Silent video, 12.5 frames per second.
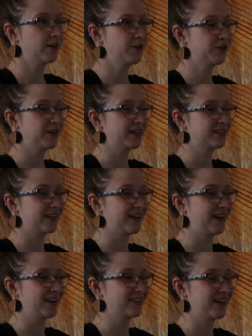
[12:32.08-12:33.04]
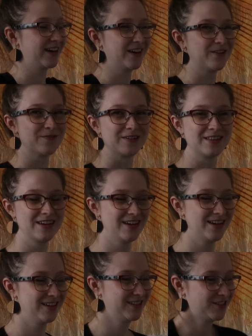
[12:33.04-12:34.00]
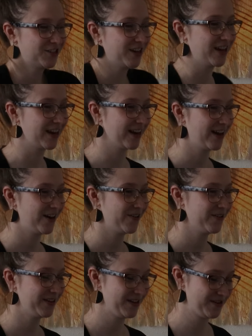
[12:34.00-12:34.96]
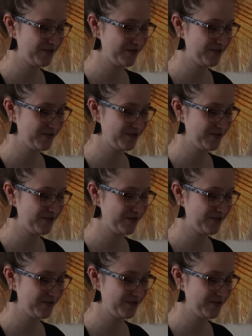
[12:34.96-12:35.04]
Your next exhale, release, shake it out.